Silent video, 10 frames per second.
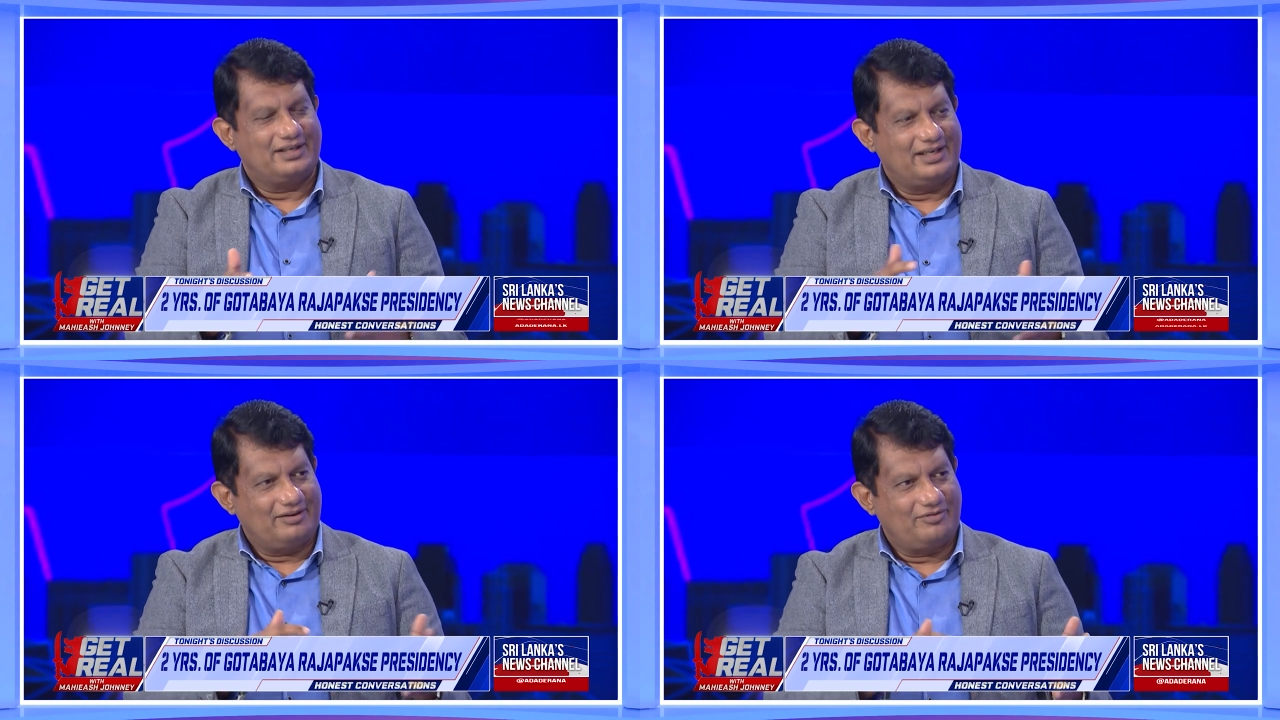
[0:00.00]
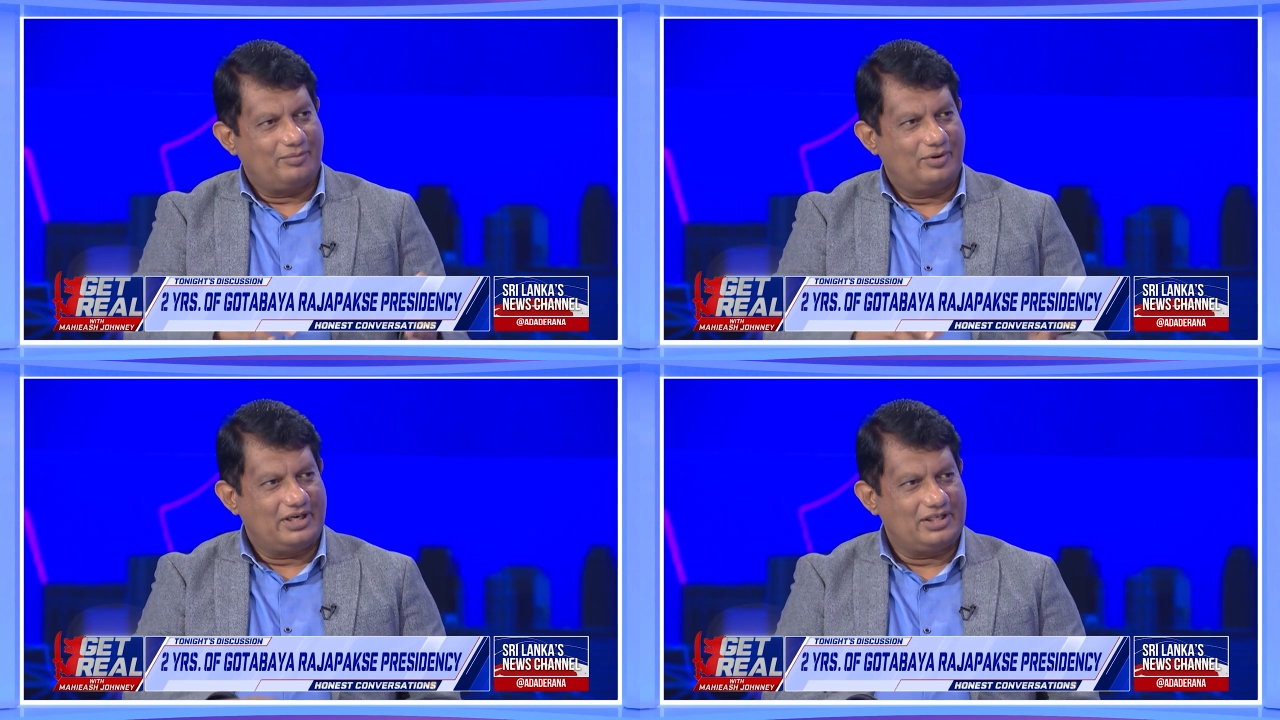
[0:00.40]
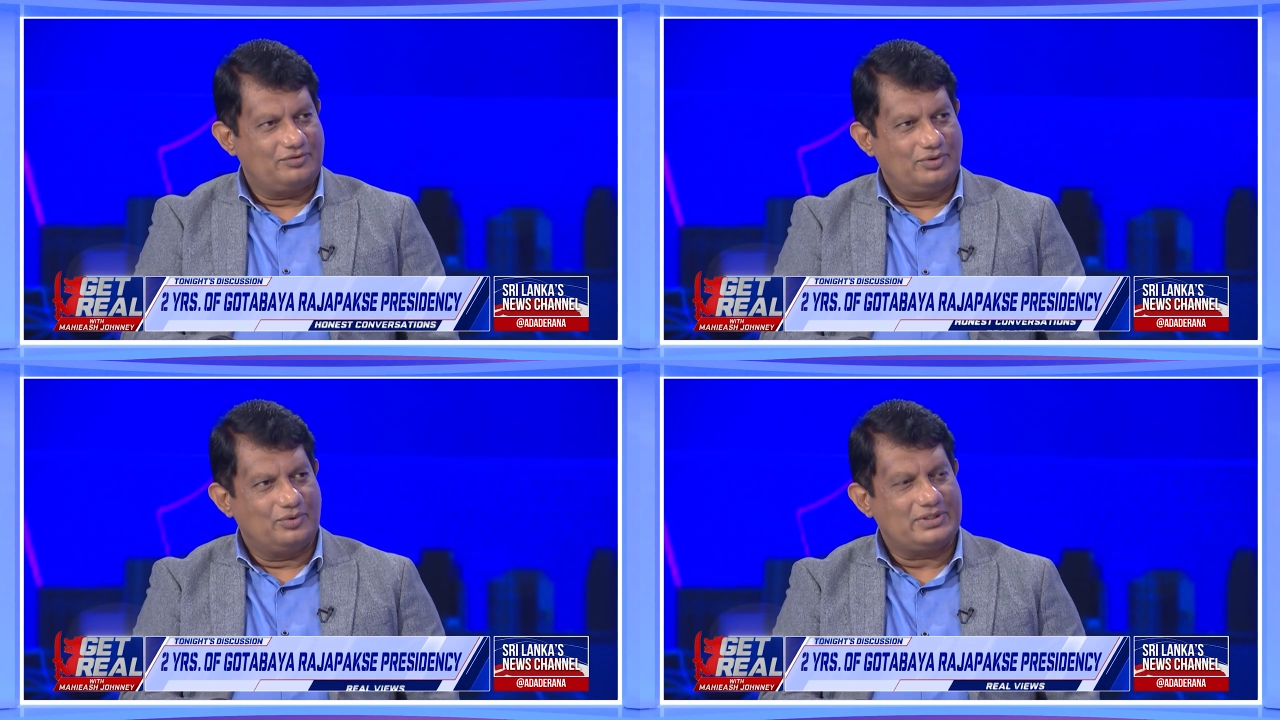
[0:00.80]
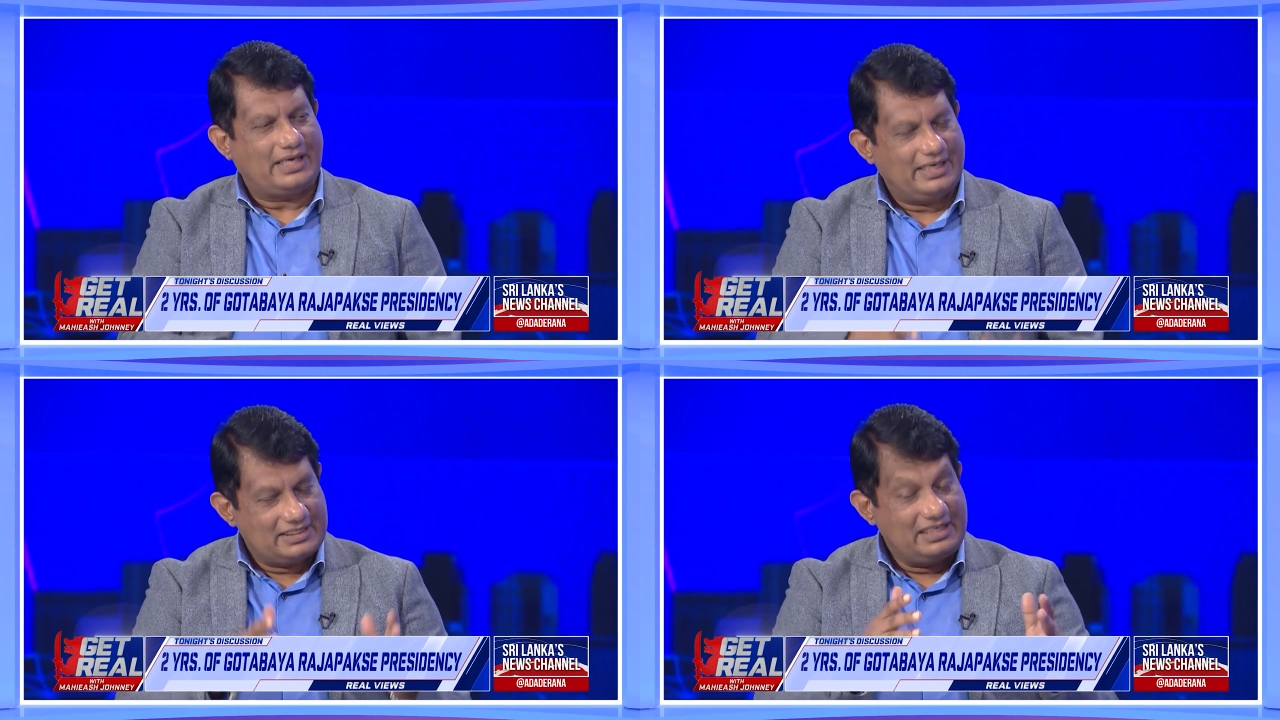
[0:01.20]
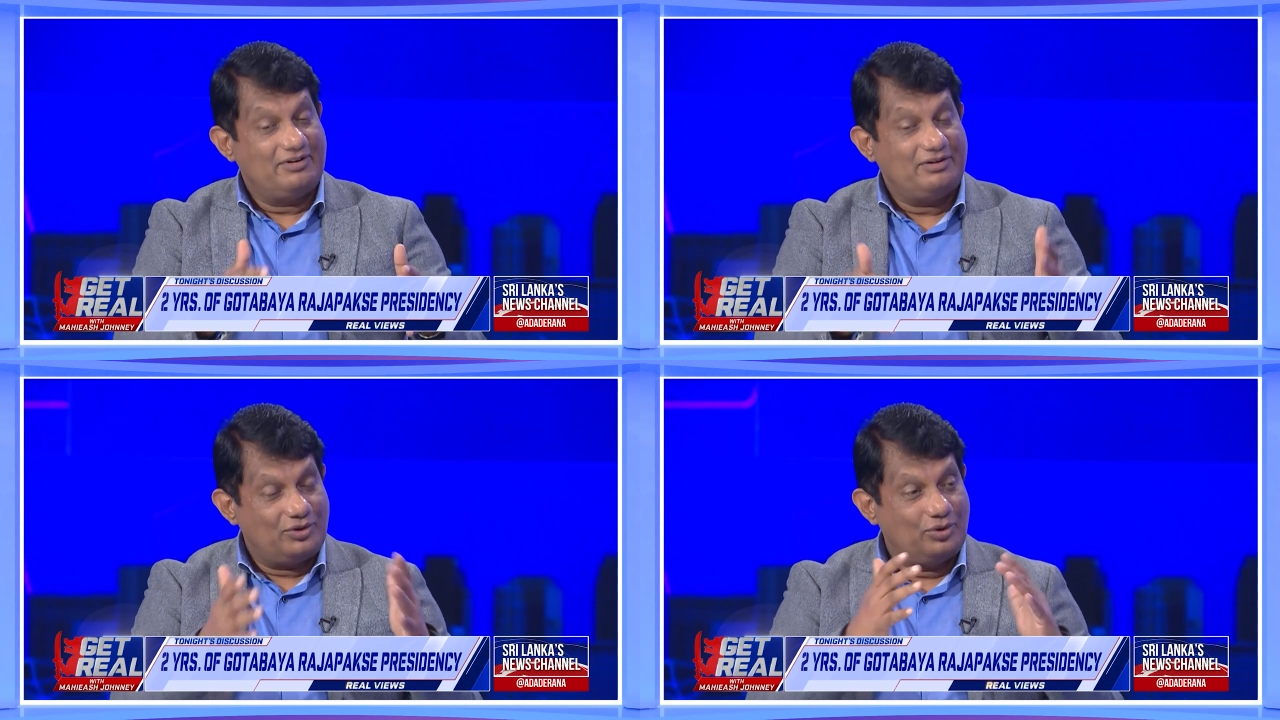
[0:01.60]
get everybody's views, at least
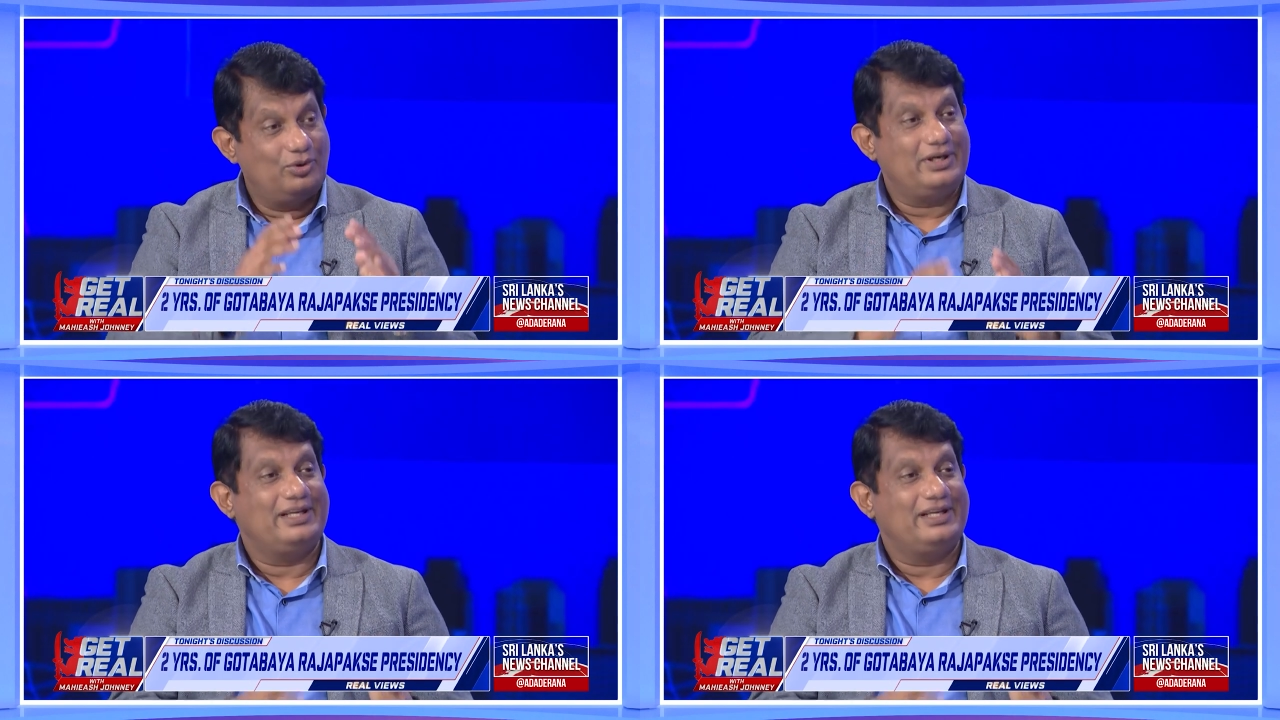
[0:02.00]
even if you don't